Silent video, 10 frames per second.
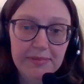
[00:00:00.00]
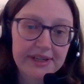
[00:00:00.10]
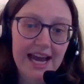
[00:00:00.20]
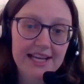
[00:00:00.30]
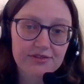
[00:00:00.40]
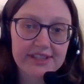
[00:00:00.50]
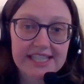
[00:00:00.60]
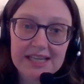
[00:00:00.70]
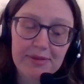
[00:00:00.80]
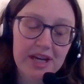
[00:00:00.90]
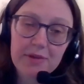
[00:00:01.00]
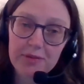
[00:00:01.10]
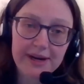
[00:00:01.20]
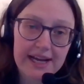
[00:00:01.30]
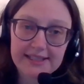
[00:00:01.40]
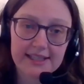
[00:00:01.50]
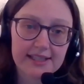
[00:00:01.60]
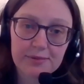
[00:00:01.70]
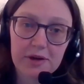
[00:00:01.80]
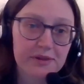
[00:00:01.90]
but it has recently become open access
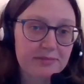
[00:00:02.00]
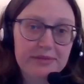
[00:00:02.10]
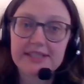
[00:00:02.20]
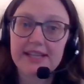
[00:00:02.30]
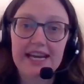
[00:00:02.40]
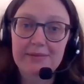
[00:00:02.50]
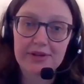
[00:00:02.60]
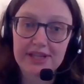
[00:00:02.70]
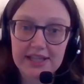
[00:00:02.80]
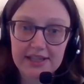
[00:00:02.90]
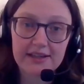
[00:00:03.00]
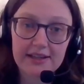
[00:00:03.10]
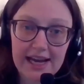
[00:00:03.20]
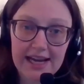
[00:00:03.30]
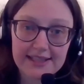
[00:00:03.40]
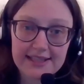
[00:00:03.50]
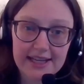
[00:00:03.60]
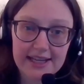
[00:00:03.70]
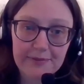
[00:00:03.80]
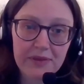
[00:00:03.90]
as well, which means that anybody can access
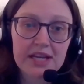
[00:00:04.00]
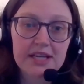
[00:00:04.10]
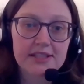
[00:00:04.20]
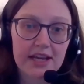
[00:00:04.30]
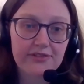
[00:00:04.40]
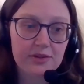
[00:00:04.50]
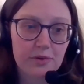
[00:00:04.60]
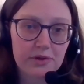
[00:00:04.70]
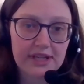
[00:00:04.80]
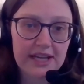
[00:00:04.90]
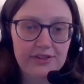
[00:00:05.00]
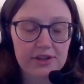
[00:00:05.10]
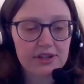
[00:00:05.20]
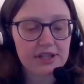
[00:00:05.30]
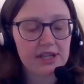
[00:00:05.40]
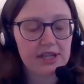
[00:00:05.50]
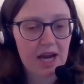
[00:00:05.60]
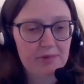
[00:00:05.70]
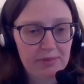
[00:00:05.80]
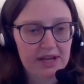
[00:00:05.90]
it. So if you're looking in
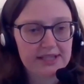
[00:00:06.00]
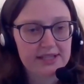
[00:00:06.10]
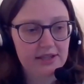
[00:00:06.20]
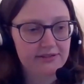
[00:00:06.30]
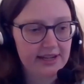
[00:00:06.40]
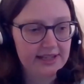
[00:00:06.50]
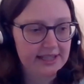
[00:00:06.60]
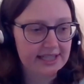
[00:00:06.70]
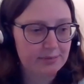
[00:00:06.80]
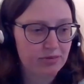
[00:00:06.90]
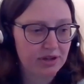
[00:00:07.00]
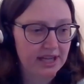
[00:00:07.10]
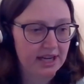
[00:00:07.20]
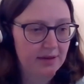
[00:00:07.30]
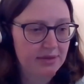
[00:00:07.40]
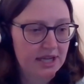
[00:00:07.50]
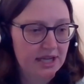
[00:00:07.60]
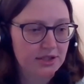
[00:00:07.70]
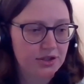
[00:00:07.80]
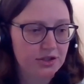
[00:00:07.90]
Library Plus and you're finding it's bringing up
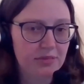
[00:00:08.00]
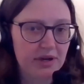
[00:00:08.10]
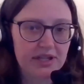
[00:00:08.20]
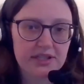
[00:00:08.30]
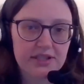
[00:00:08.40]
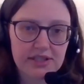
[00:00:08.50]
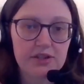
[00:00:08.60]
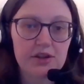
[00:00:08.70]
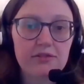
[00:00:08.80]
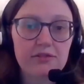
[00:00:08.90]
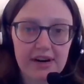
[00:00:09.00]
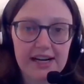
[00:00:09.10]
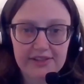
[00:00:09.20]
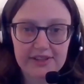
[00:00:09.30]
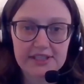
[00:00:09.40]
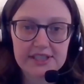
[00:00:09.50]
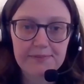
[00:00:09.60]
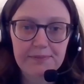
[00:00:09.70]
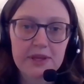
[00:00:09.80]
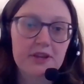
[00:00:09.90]
too much that's not relevant,
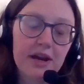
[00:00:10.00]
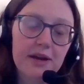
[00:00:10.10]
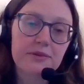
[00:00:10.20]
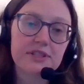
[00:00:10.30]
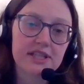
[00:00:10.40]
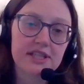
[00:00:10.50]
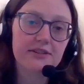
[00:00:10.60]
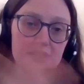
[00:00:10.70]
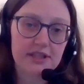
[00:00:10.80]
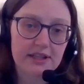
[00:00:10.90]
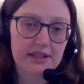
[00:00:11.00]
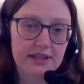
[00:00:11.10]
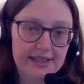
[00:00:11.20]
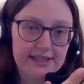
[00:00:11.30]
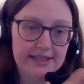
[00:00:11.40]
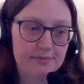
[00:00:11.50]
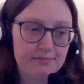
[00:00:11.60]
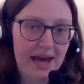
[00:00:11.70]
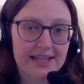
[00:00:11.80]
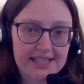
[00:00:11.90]
you might want to go to this
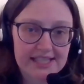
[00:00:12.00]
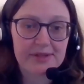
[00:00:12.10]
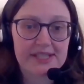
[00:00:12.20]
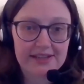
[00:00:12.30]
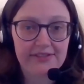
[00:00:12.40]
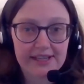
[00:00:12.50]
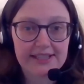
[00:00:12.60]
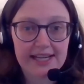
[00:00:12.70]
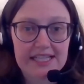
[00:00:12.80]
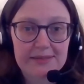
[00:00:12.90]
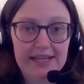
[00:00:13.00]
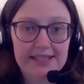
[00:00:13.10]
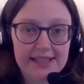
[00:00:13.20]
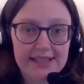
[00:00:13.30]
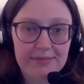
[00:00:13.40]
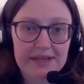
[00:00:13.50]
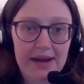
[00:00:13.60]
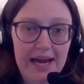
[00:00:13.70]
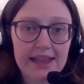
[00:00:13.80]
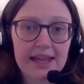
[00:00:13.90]
math specific database,
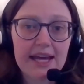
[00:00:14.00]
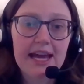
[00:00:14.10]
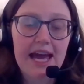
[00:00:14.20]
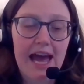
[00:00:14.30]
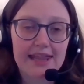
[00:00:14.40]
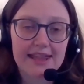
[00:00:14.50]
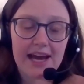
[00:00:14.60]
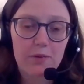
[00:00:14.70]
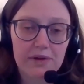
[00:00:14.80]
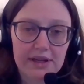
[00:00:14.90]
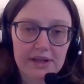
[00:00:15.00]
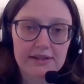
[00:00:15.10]
ZBMath, and that will